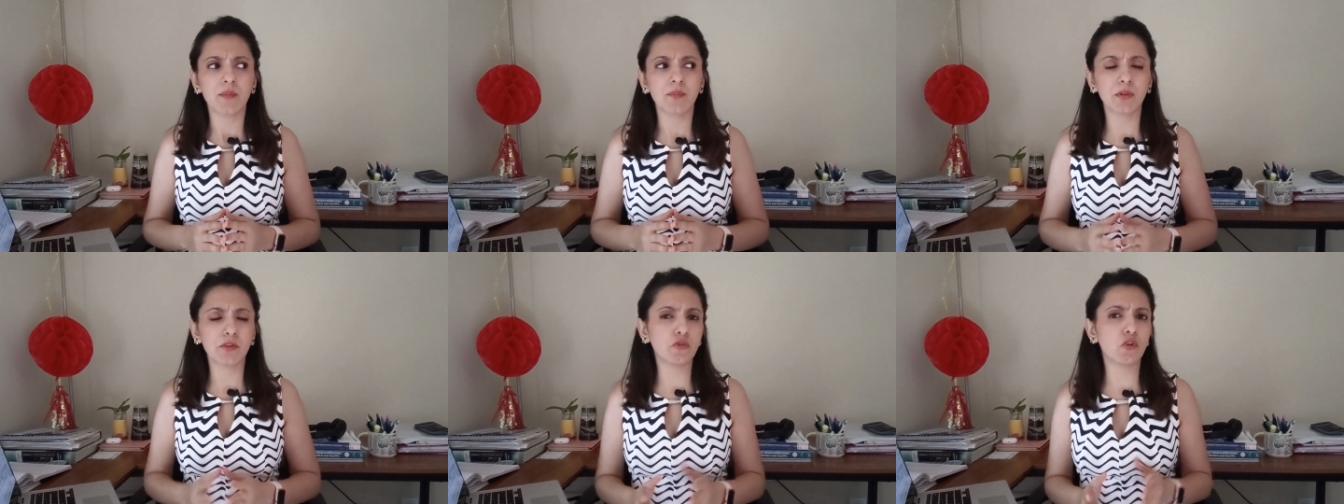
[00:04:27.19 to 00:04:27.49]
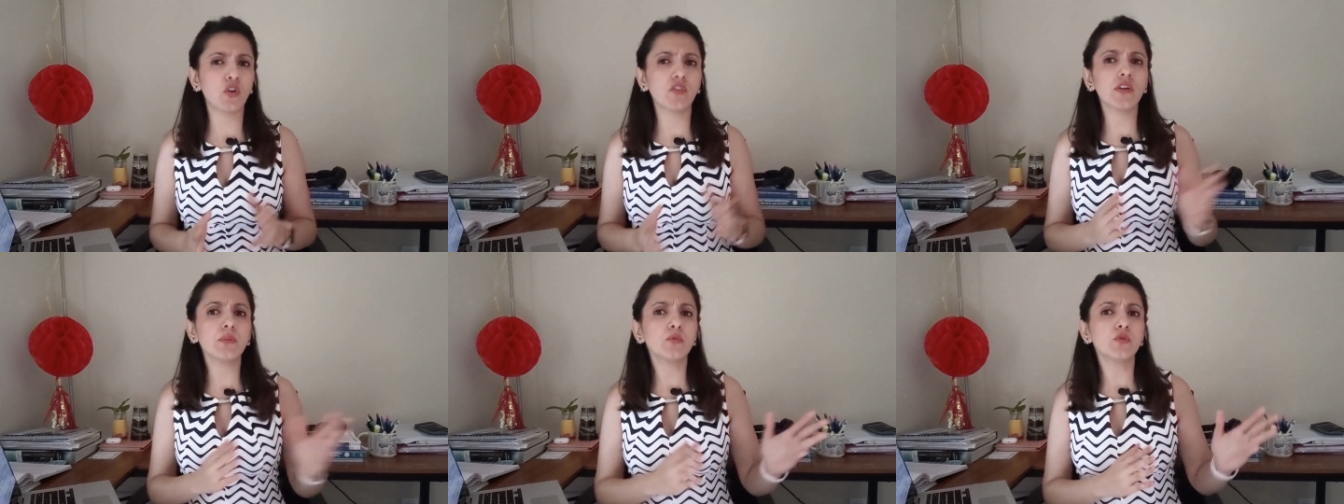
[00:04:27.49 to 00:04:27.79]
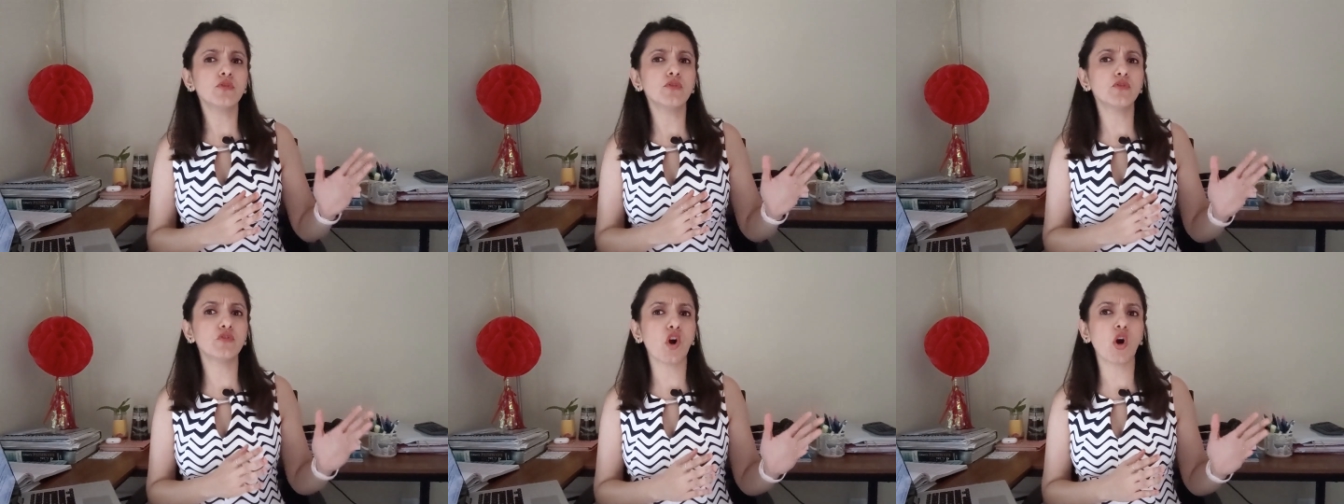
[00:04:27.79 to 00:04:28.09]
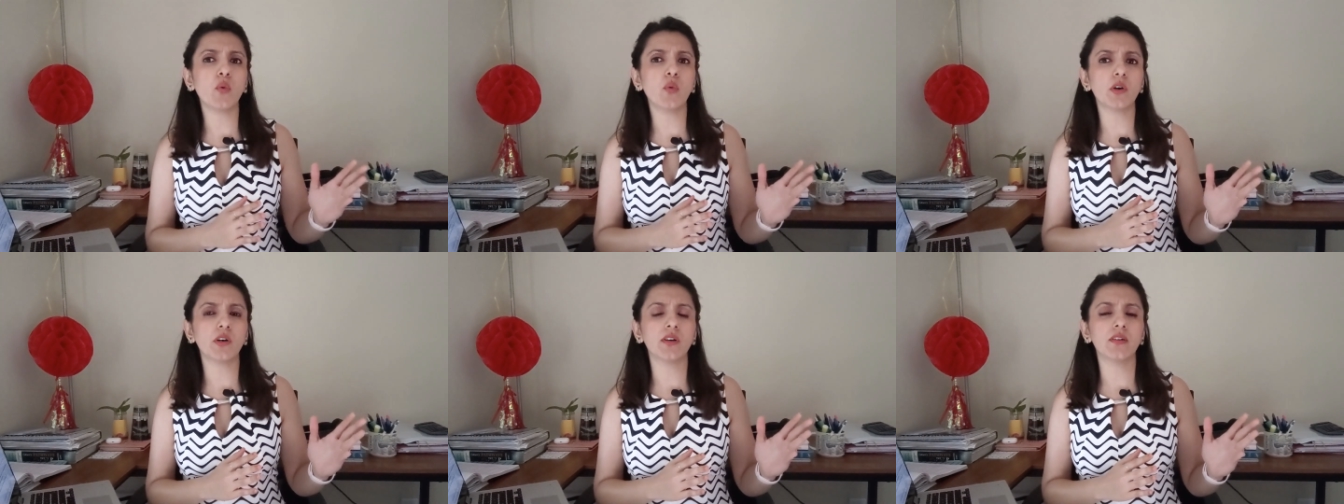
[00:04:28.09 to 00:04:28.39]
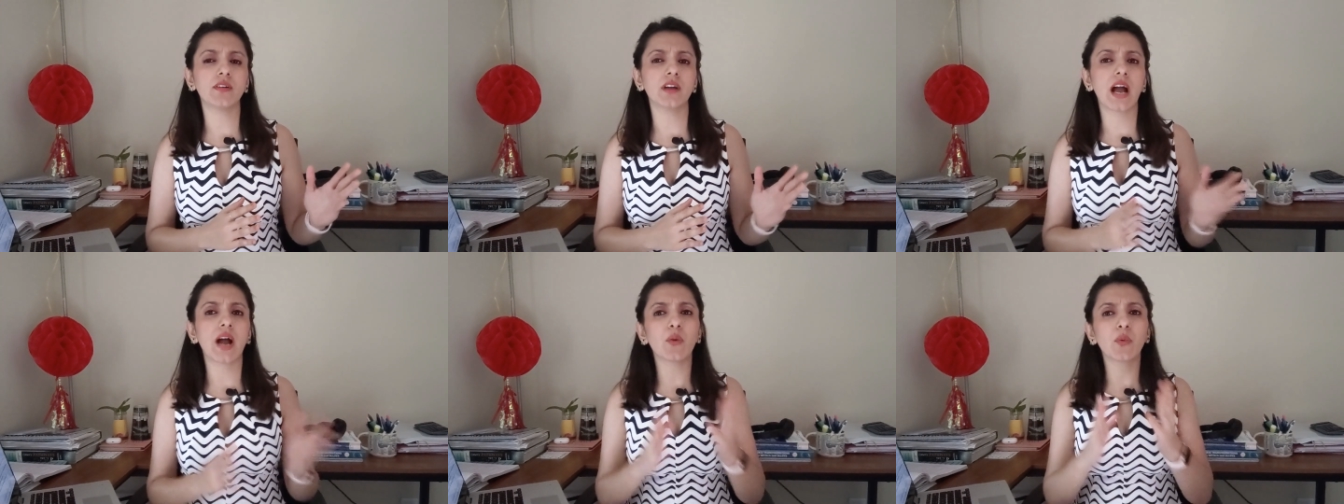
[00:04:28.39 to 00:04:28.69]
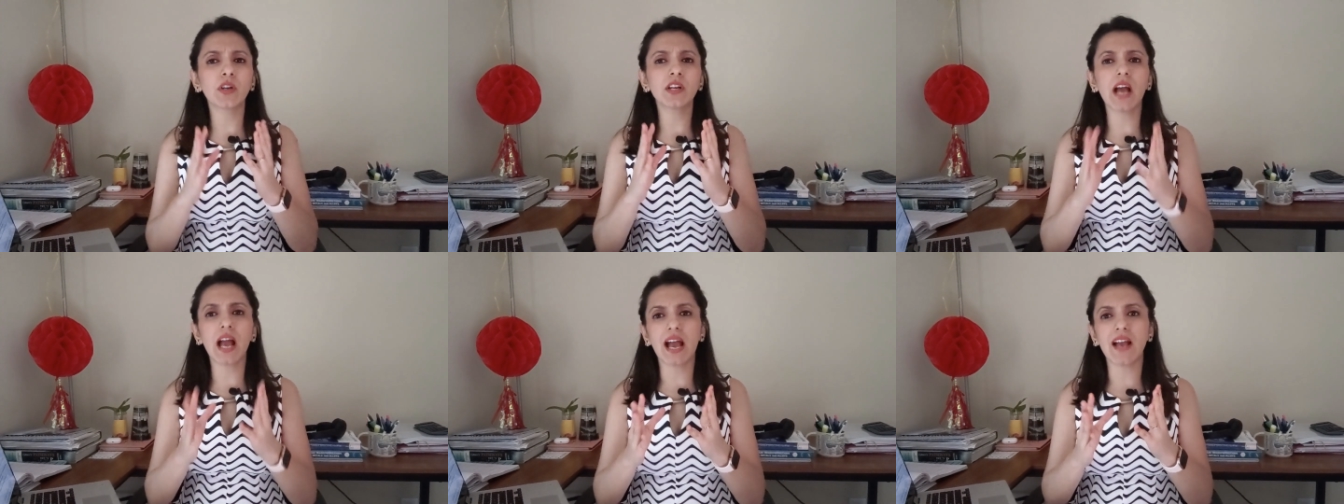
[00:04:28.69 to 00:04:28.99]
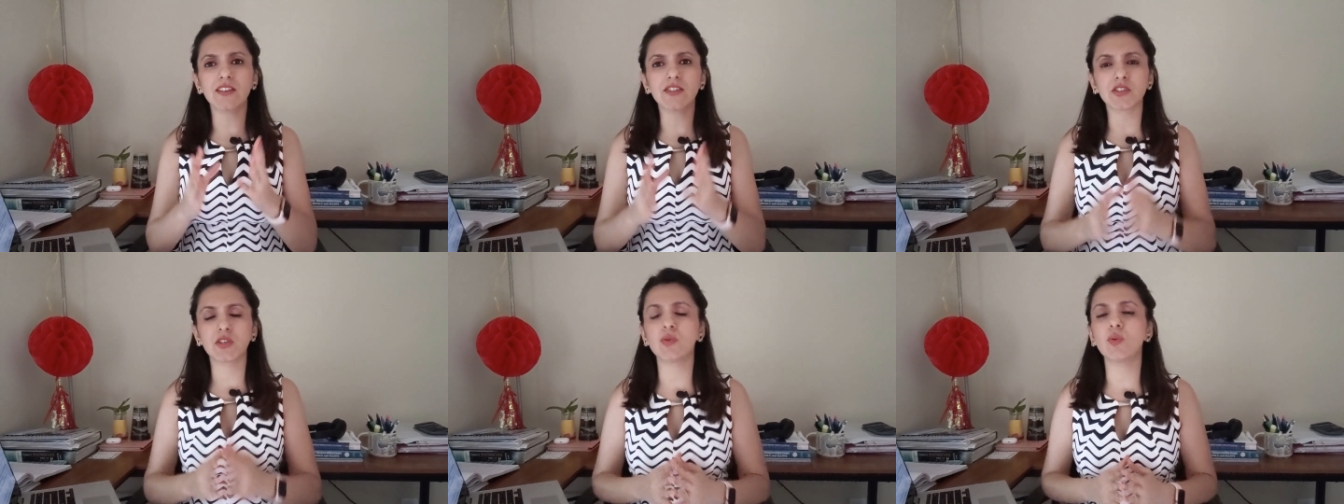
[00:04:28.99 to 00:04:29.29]
Before we move forward, I want to
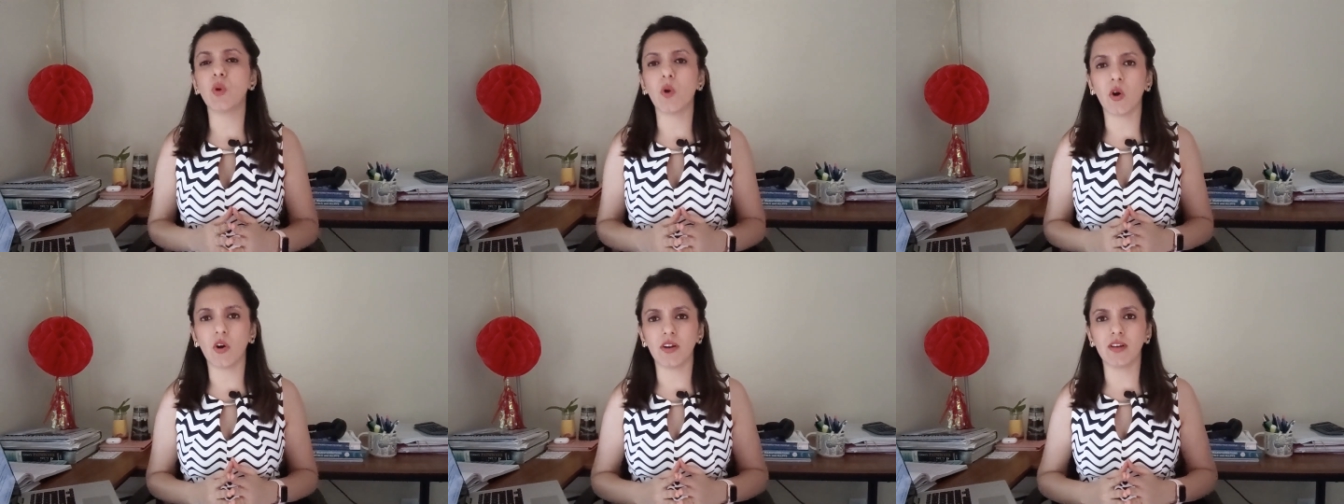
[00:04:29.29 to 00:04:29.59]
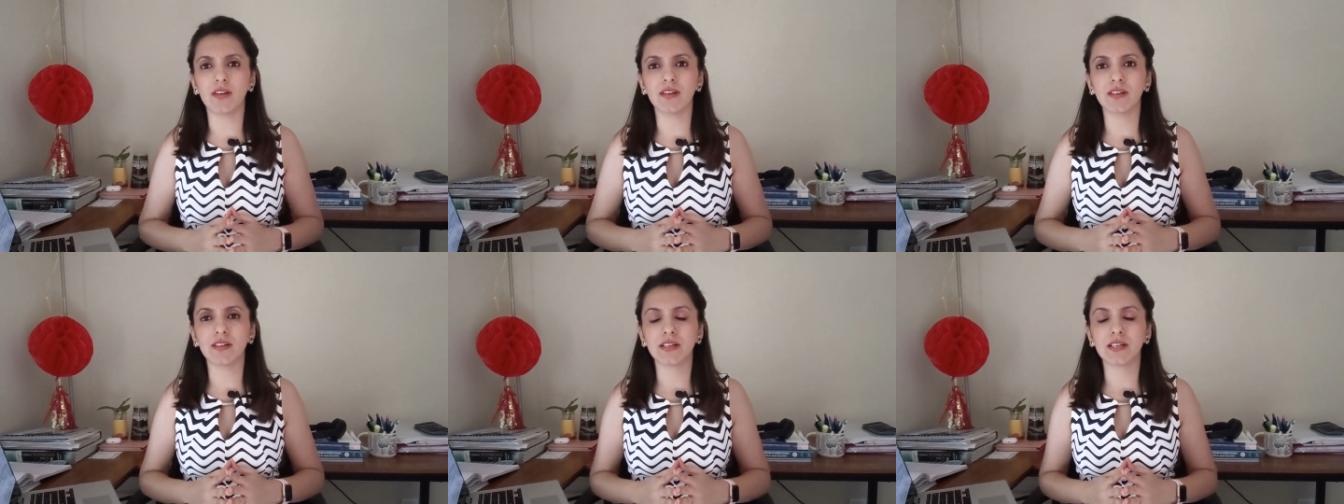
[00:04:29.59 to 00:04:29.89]
ask you all,